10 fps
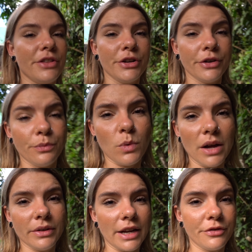the
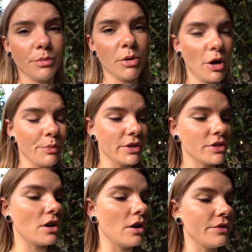Wildlife Department
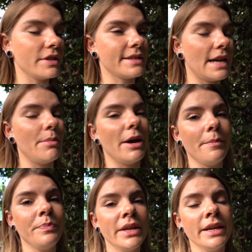of Sabah.
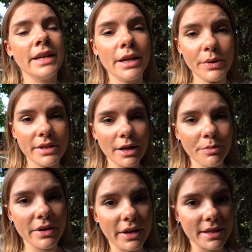It was set up
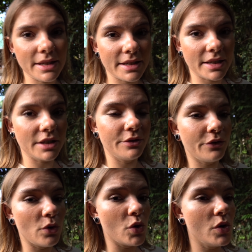in
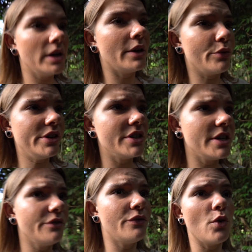1964,
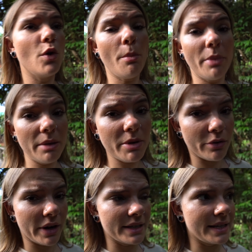originally for baby
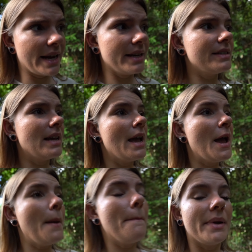orangutans,
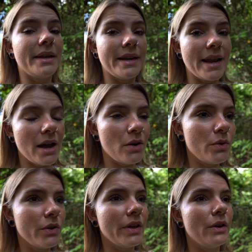but
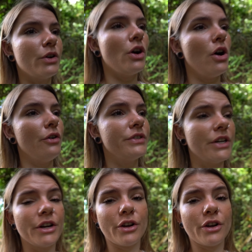now they look after